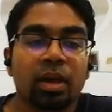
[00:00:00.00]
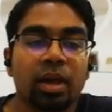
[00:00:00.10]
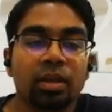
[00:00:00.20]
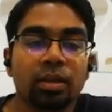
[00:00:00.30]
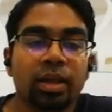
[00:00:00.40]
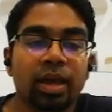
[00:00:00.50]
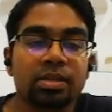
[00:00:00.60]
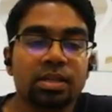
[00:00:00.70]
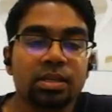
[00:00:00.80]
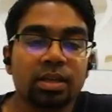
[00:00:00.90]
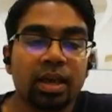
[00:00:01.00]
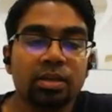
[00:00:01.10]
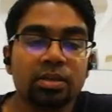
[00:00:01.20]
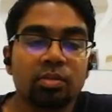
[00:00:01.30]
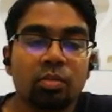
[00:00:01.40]
And they exist
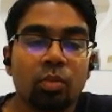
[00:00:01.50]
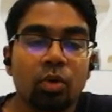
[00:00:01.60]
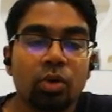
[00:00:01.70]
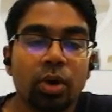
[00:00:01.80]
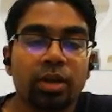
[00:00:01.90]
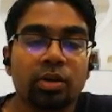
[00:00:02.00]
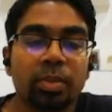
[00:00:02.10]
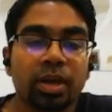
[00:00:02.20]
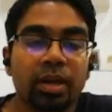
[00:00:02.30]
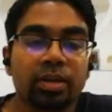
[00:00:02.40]
as monoatomic